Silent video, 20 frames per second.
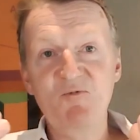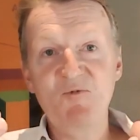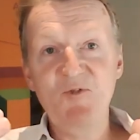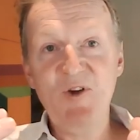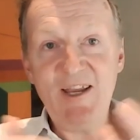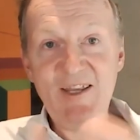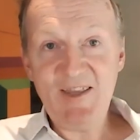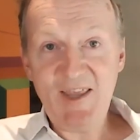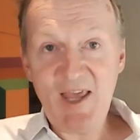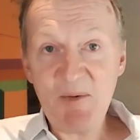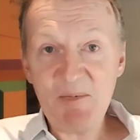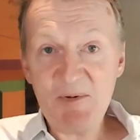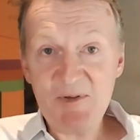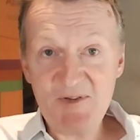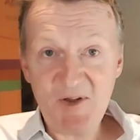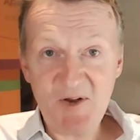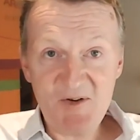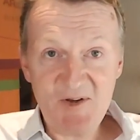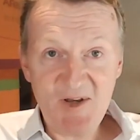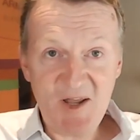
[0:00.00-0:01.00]
Read the
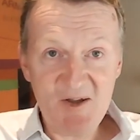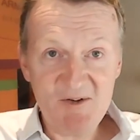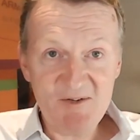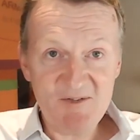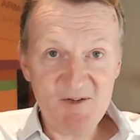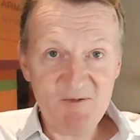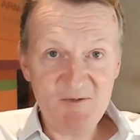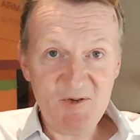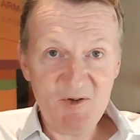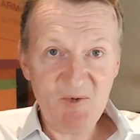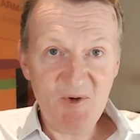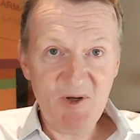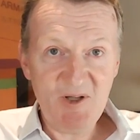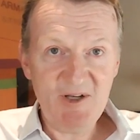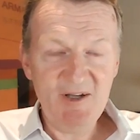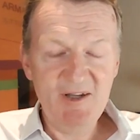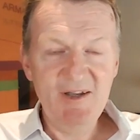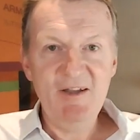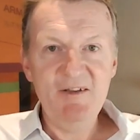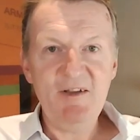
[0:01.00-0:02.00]
episode notes if you
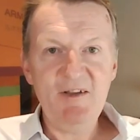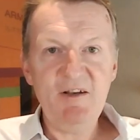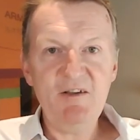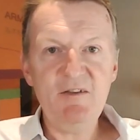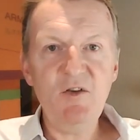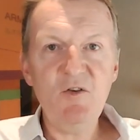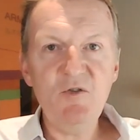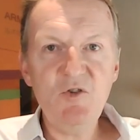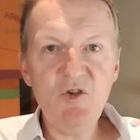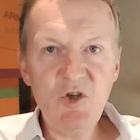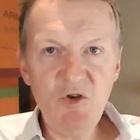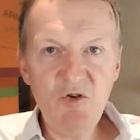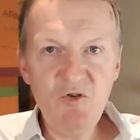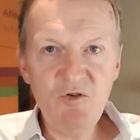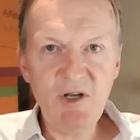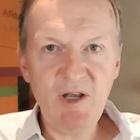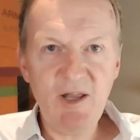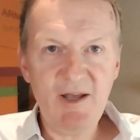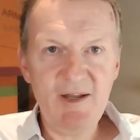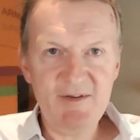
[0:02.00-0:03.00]
want. Tell us who
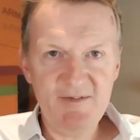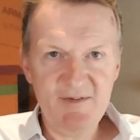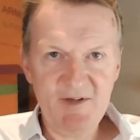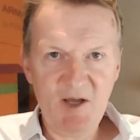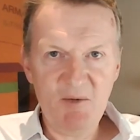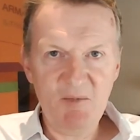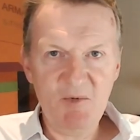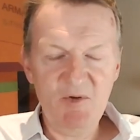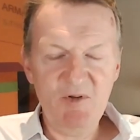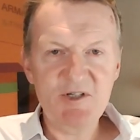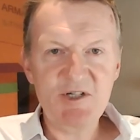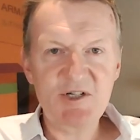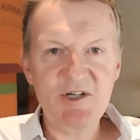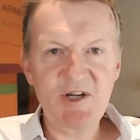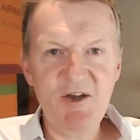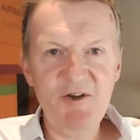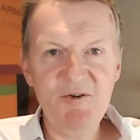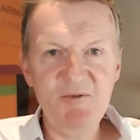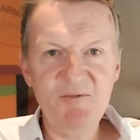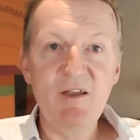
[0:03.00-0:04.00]
you'd like to come on the
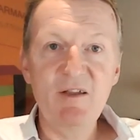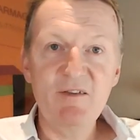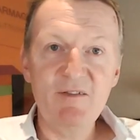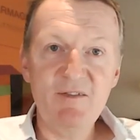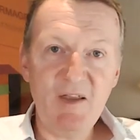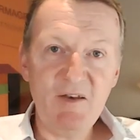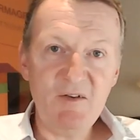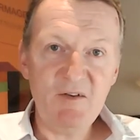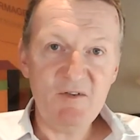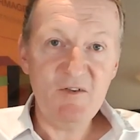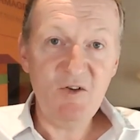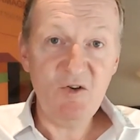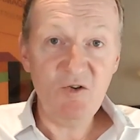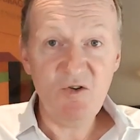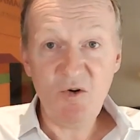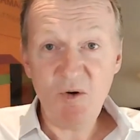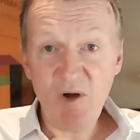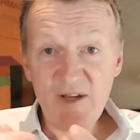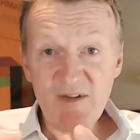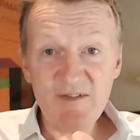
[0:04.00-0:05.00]
show. Send us your
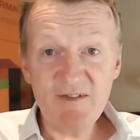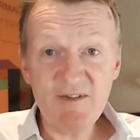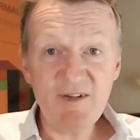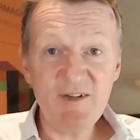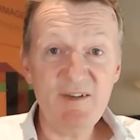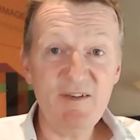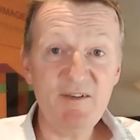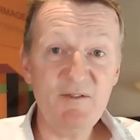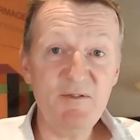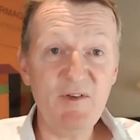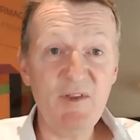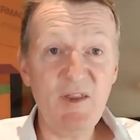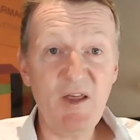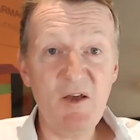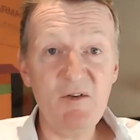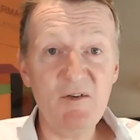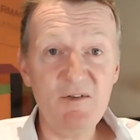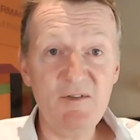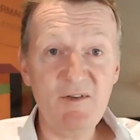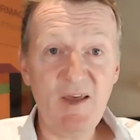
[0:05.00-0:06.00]
questions for
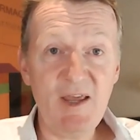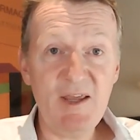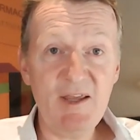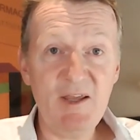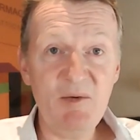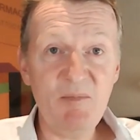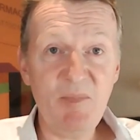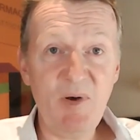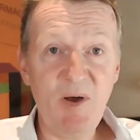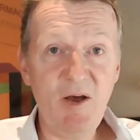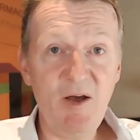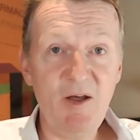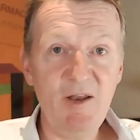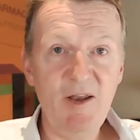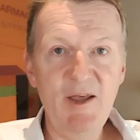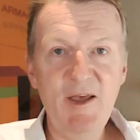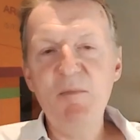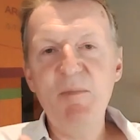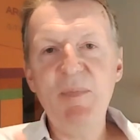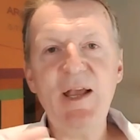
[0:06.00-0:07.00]
those taking
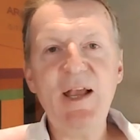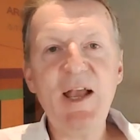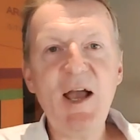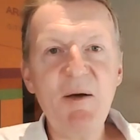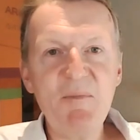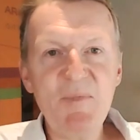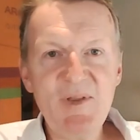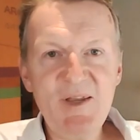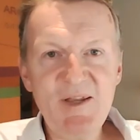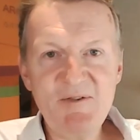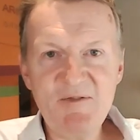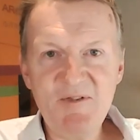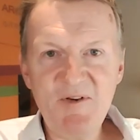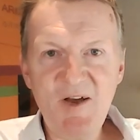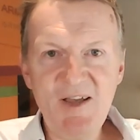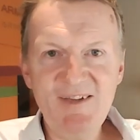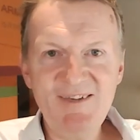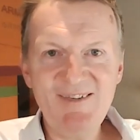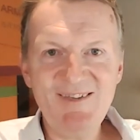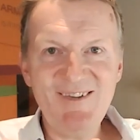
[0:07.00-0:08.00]
part. Pick up the
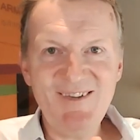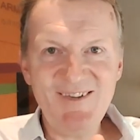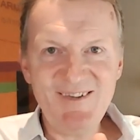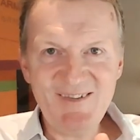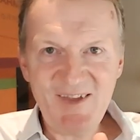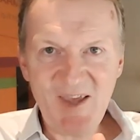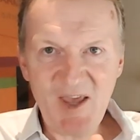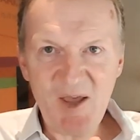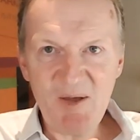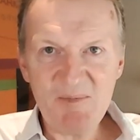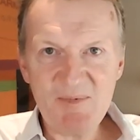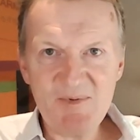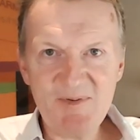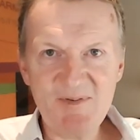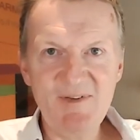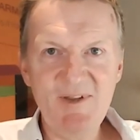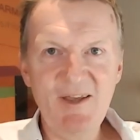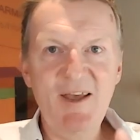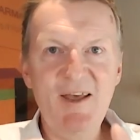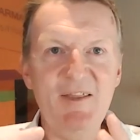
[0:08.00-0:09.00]
advice and
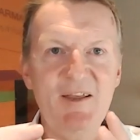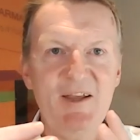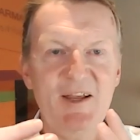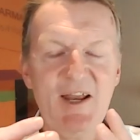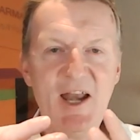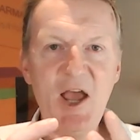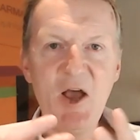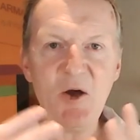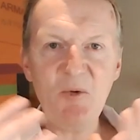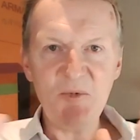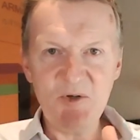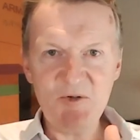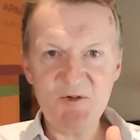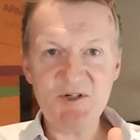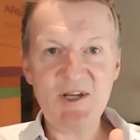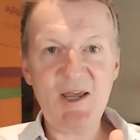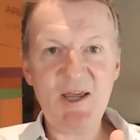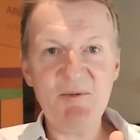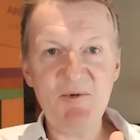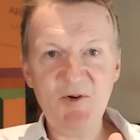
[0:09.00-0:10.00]
tips that can help you
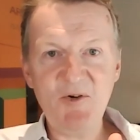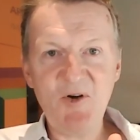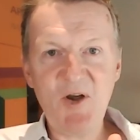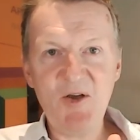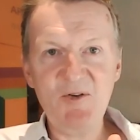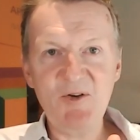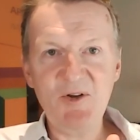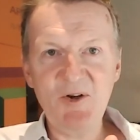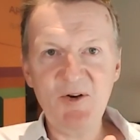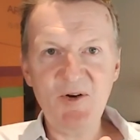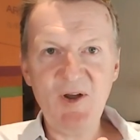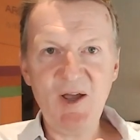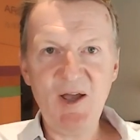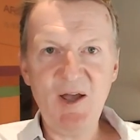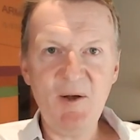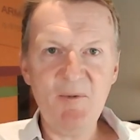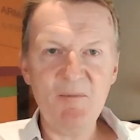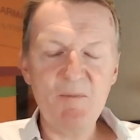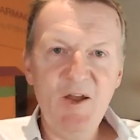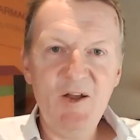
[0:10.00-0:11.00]
shape your own
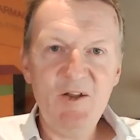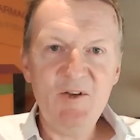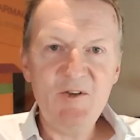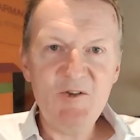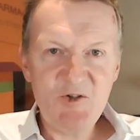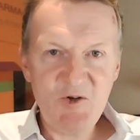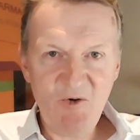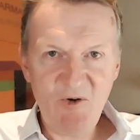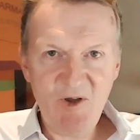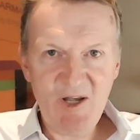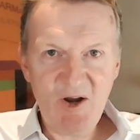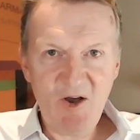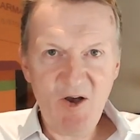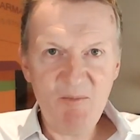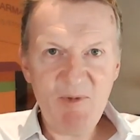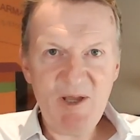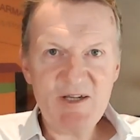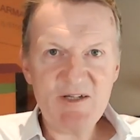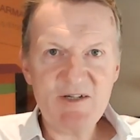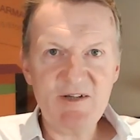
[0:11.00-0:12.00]
career. And join
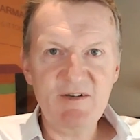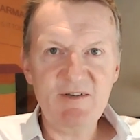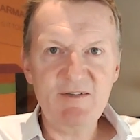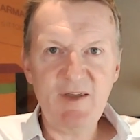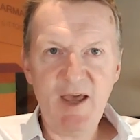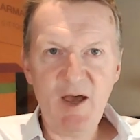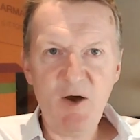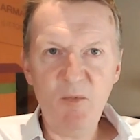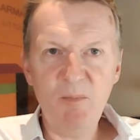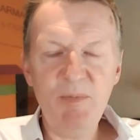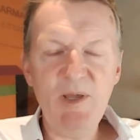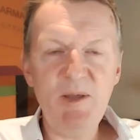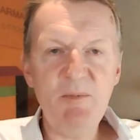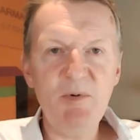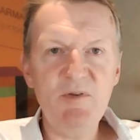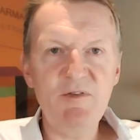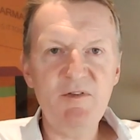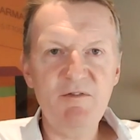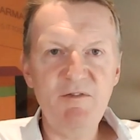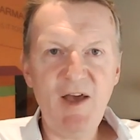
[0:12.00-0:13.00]
our mission to help
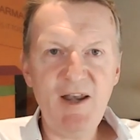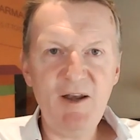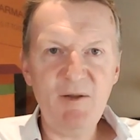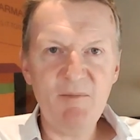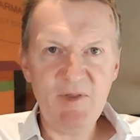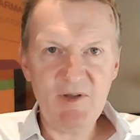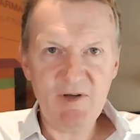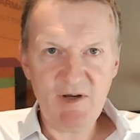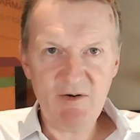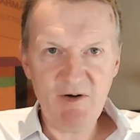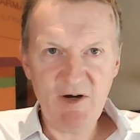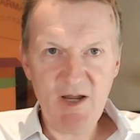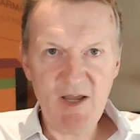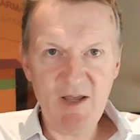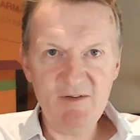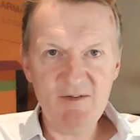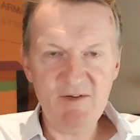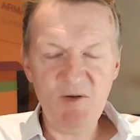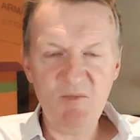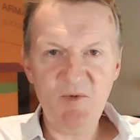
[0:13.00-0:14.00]
people develop the
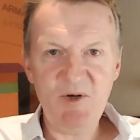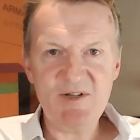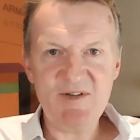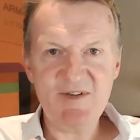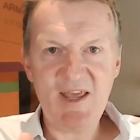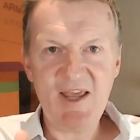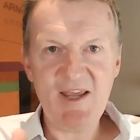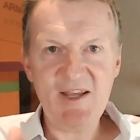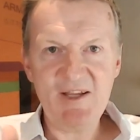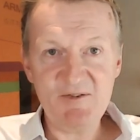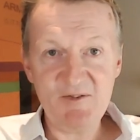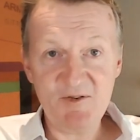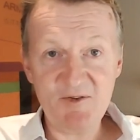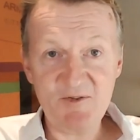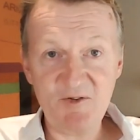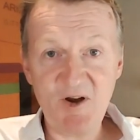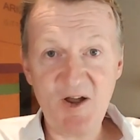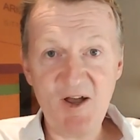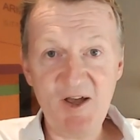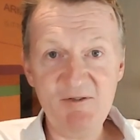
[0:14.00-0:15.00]
careers in which they can
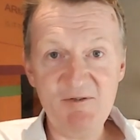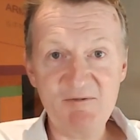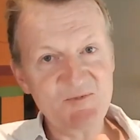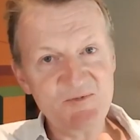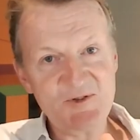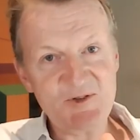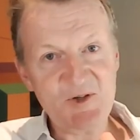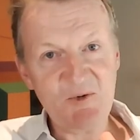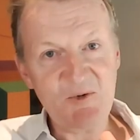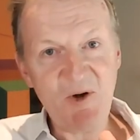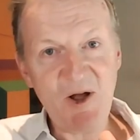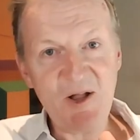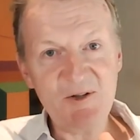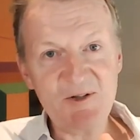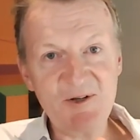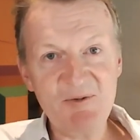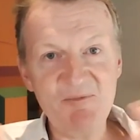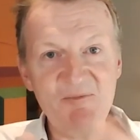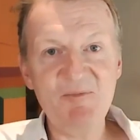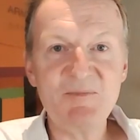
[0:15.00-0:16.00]
thrive. So
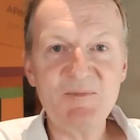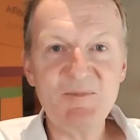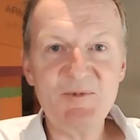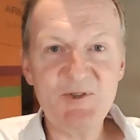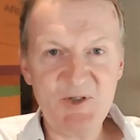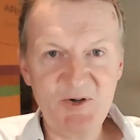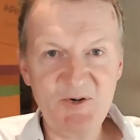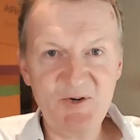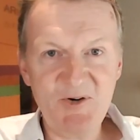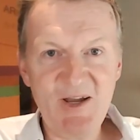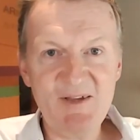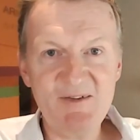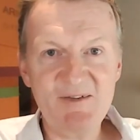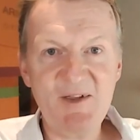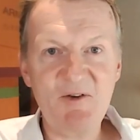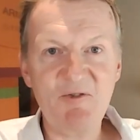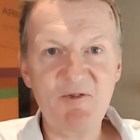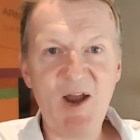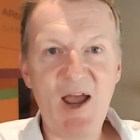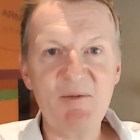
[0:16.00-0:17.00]
welcome to Careers
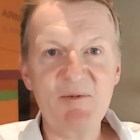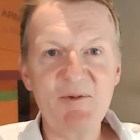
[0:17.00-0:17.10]
Unwrapped.